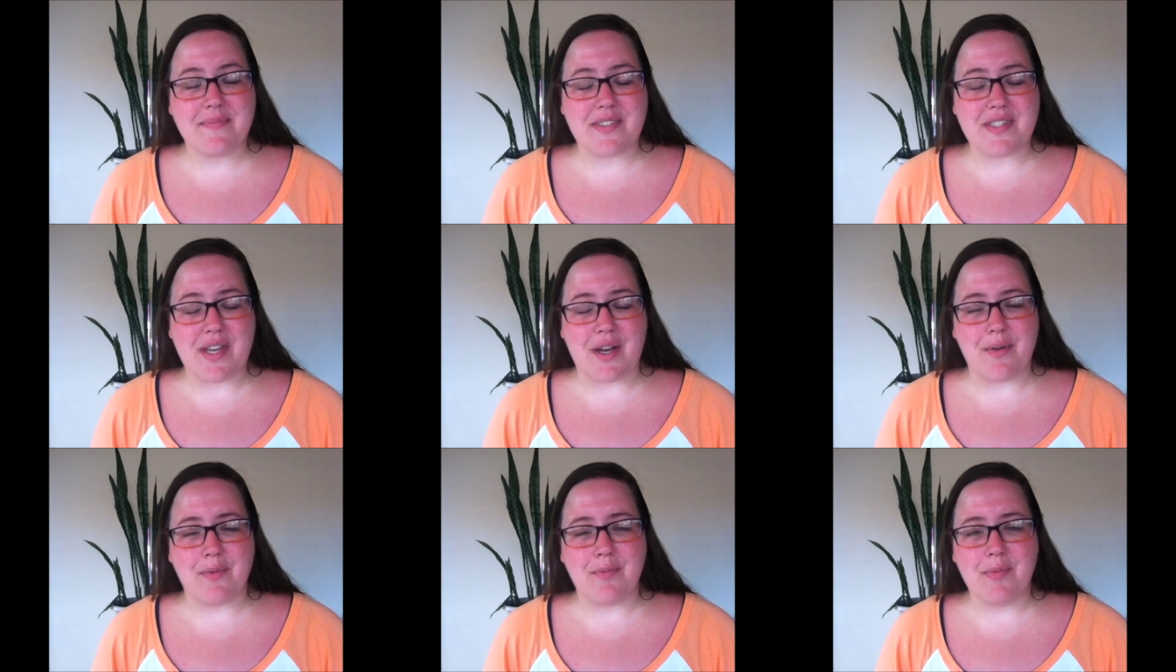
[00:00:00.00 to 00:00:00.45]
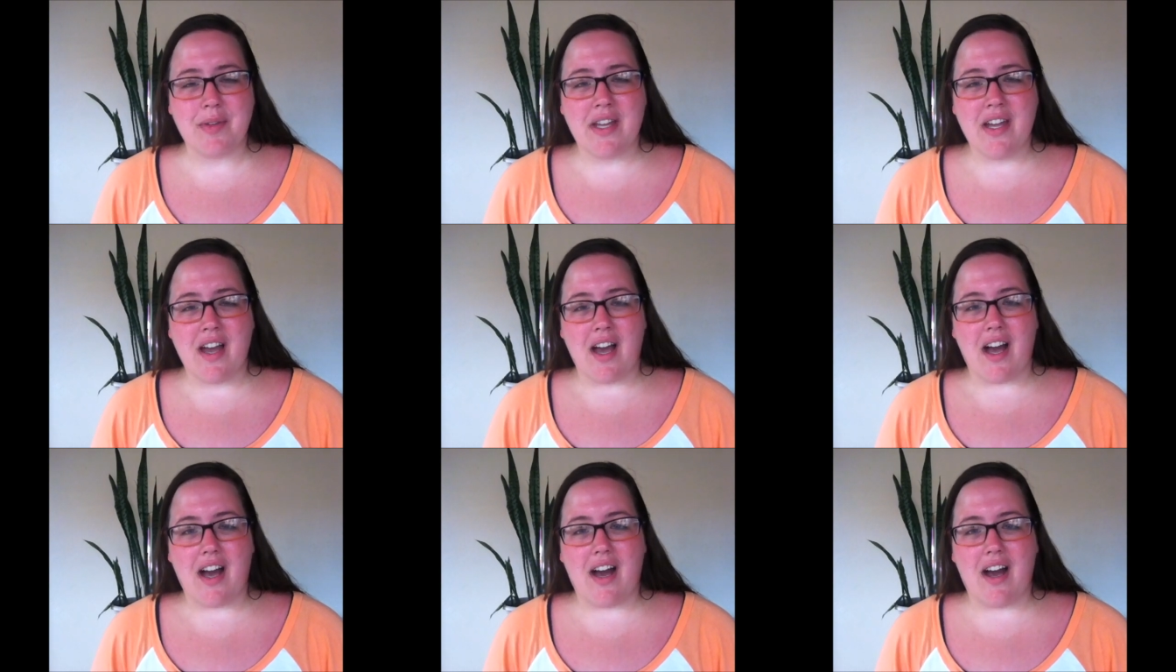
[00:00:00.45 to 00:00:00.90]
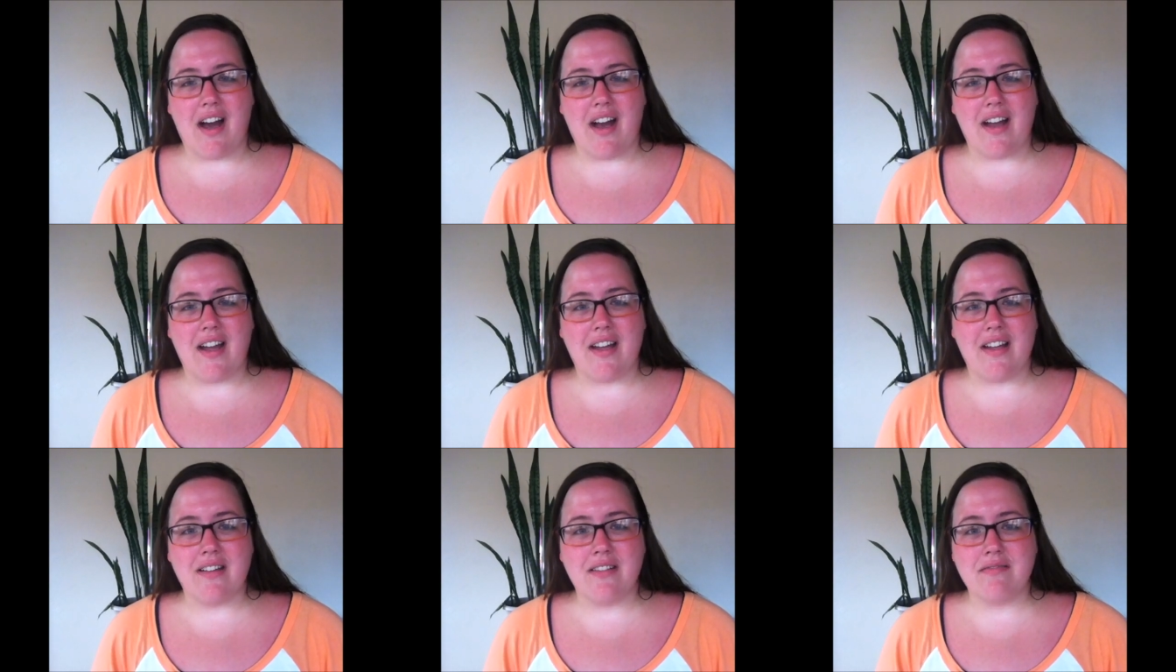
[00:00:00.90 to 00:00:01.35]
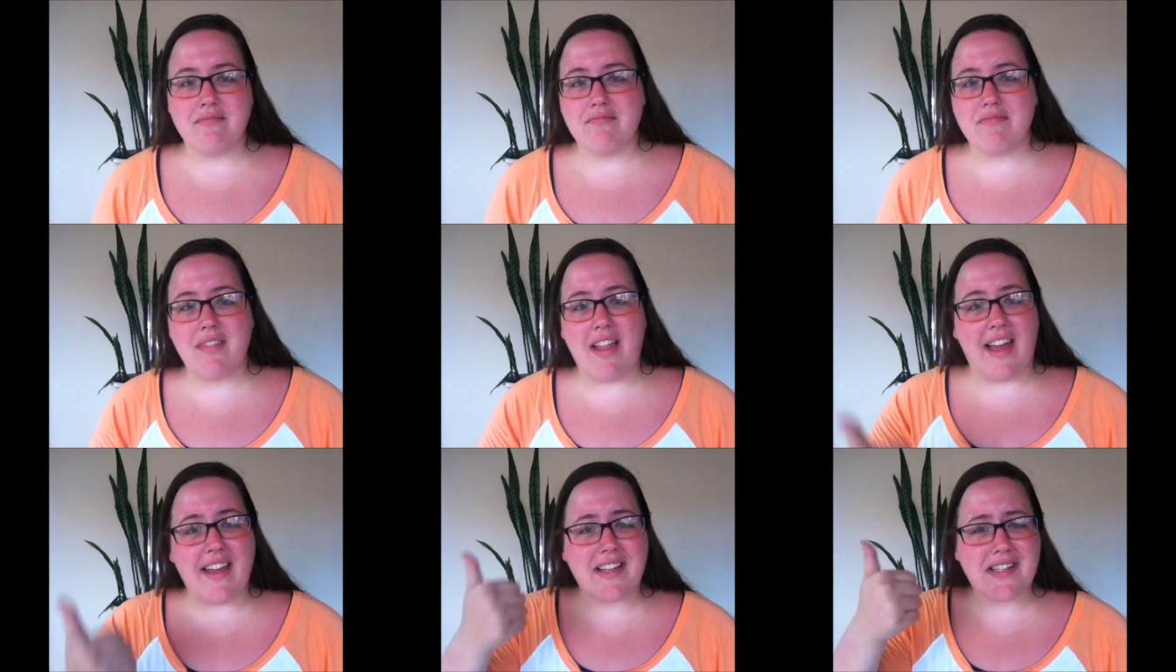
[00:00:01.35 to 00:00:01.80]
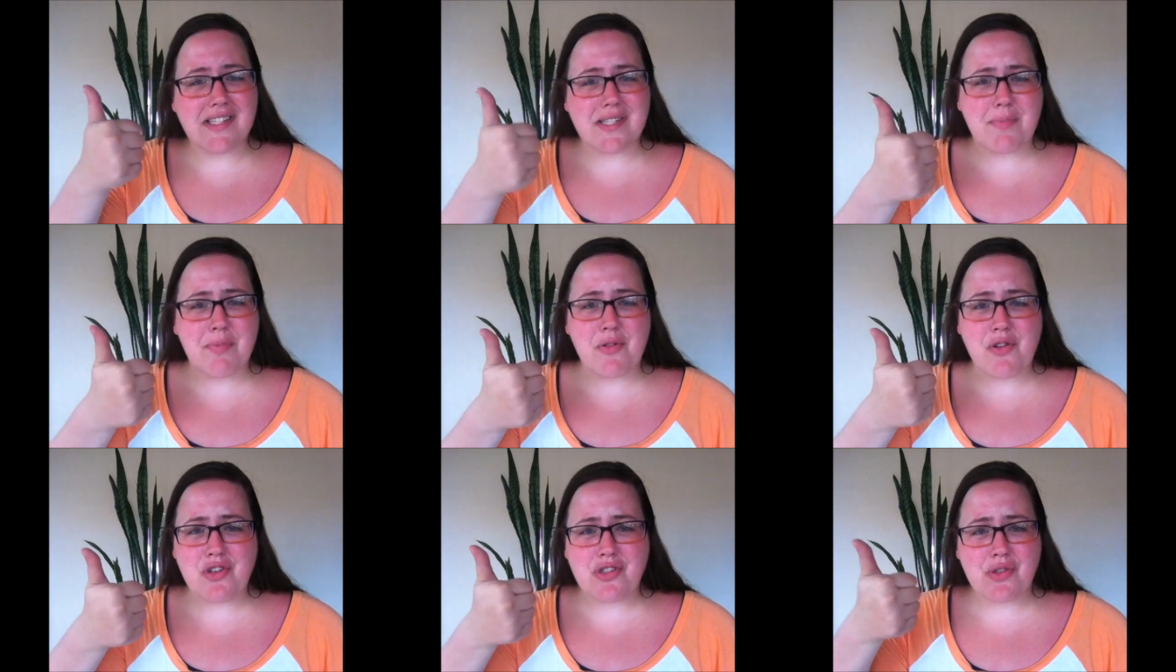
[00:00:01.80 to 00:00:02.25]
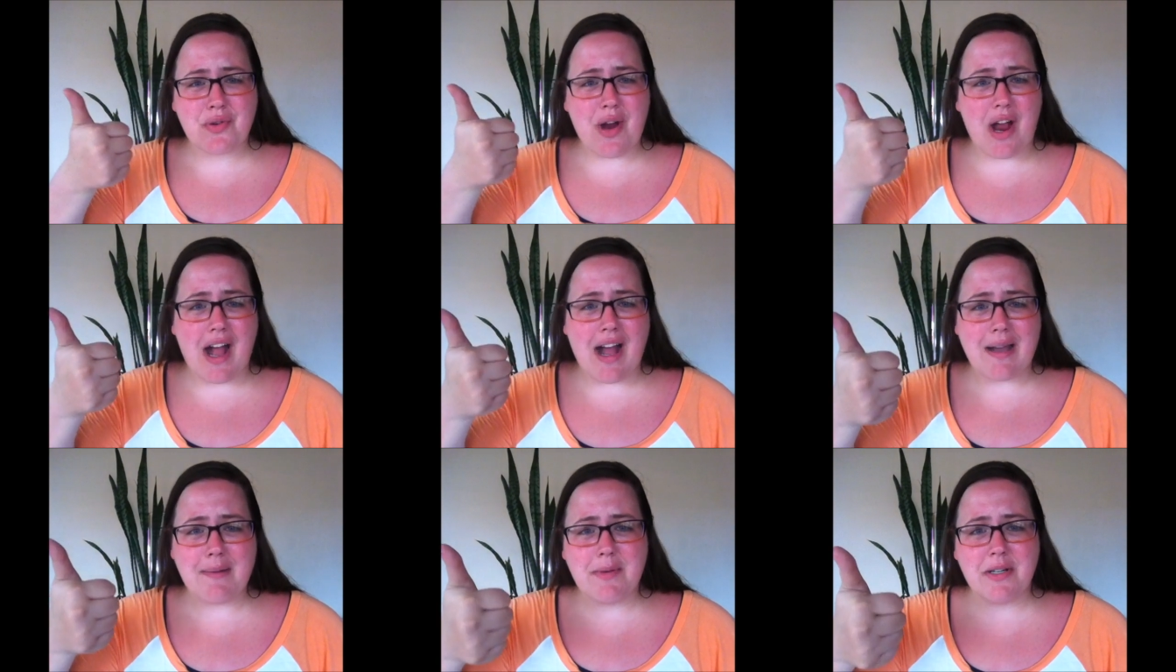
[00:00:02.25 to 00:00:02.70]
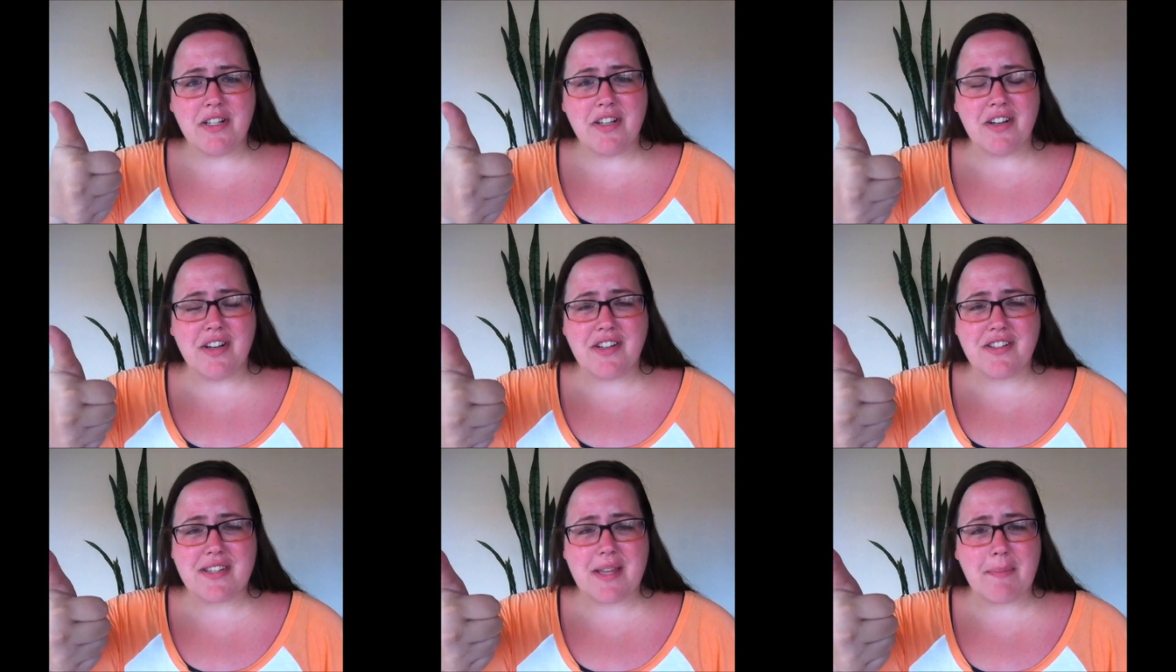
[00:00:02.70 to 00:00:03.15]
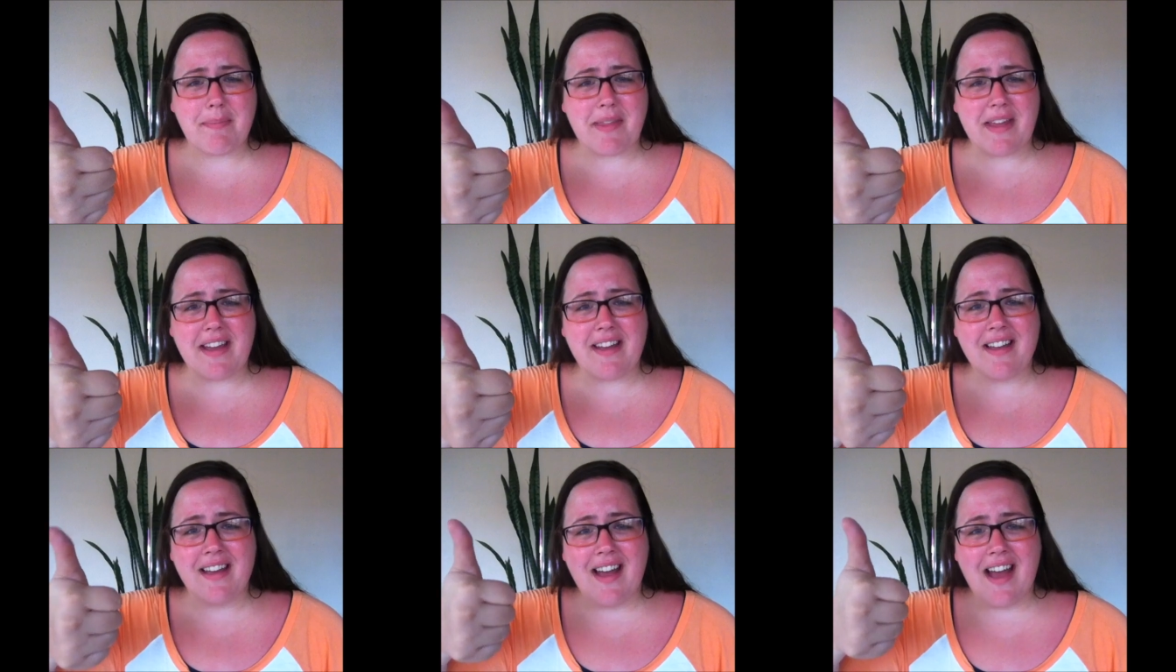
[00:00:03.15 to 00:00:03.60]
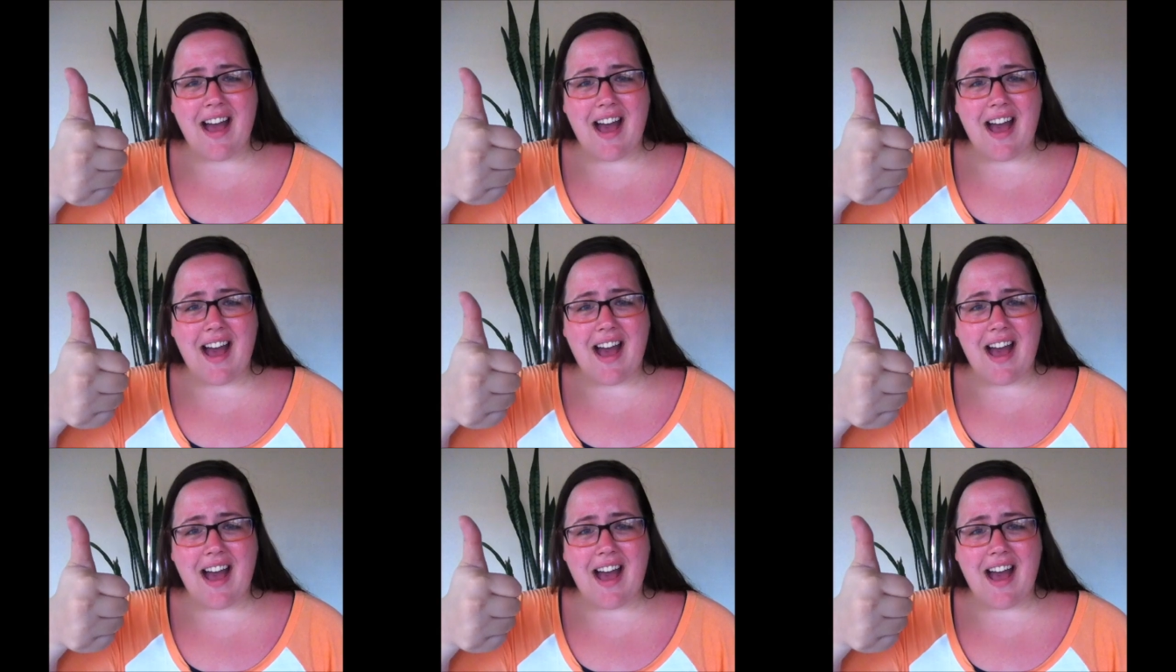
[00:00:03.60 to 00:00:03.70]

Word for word: So uh, like and subscribe or something.